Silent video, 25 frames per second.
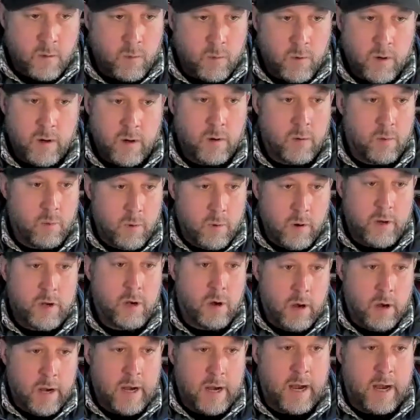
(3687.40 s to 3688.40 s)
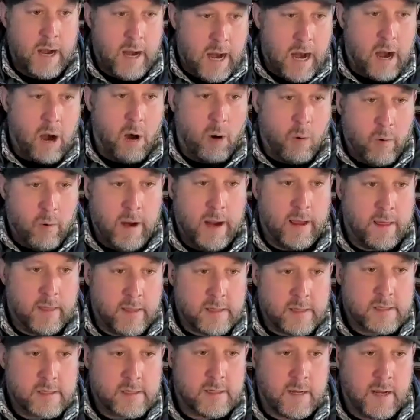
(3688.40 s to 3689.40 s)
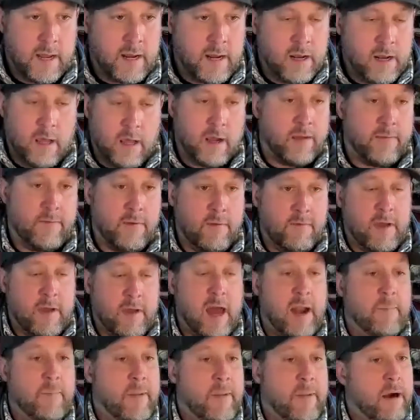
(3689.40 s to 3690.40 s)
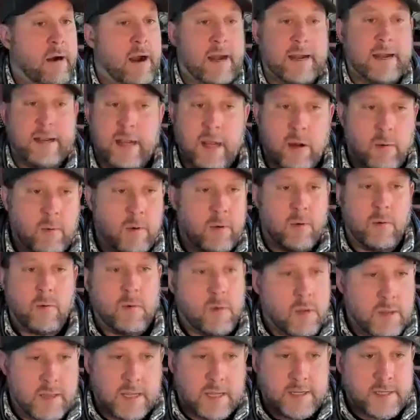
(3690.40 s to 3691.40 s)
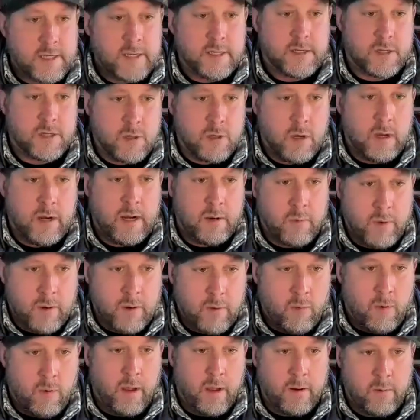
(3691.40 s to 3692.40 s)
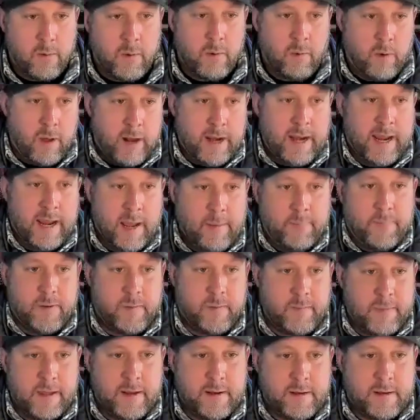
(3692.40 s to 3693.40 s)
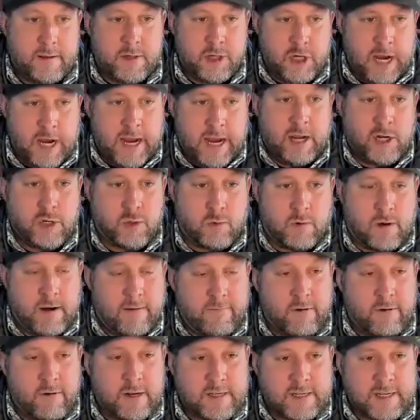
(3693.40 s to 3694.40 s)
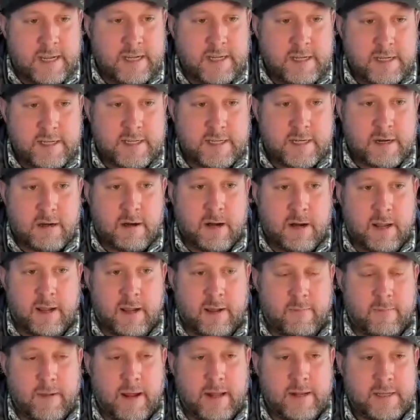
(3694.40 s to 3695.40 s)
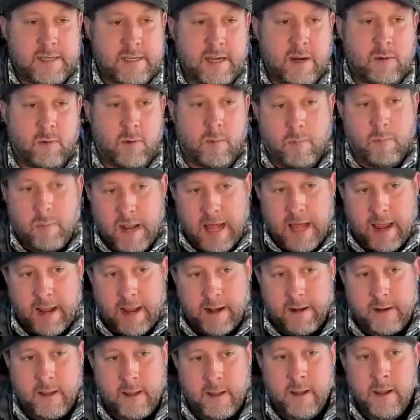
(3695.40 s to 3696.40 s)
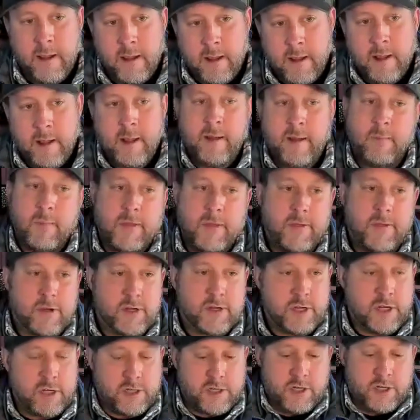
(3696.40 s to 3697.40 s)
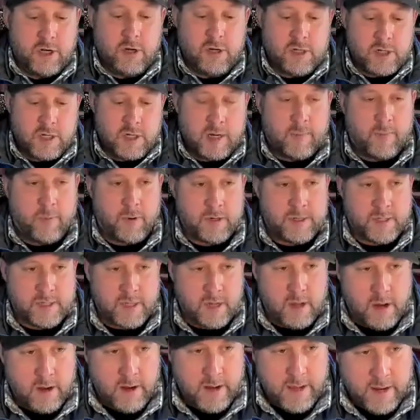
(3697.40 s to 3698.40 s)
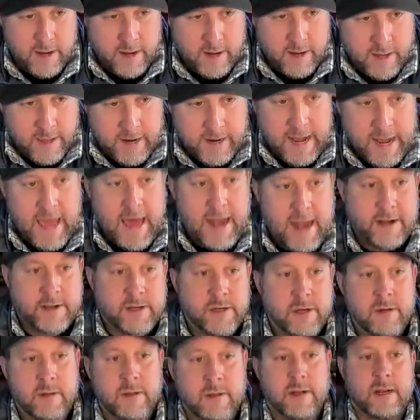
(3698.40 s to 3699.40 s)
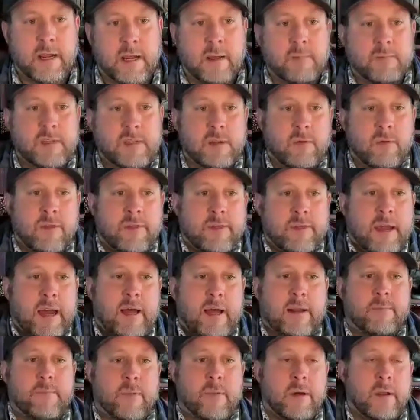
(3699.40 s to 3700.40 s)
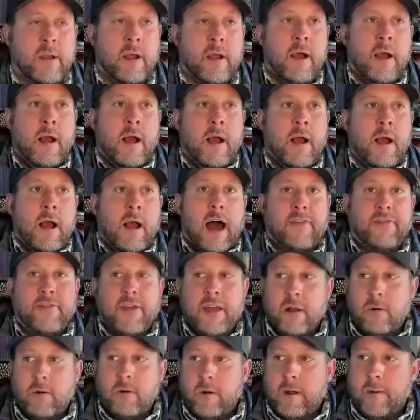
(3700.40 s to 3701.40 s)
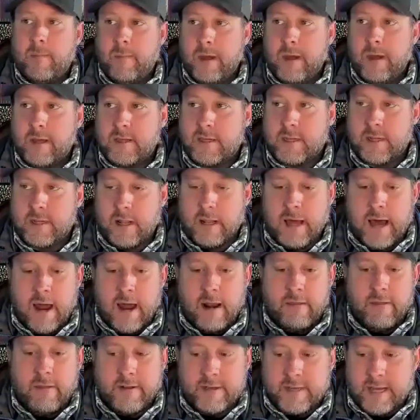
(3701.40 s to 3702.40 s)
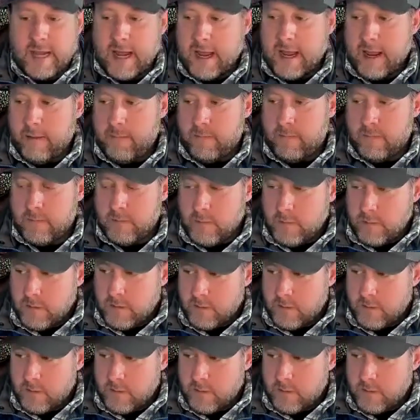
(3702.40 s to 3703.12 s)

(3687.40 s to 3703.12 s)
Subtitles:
we're doing it our way. This, and look, if you've got a better idea, we'll listen to it, and we want to implement change wherever it's necessary. Like, I'm not saying we're blind, but there's just usually a persona and an attitude that comes in with that. But I think we miss a lot of the time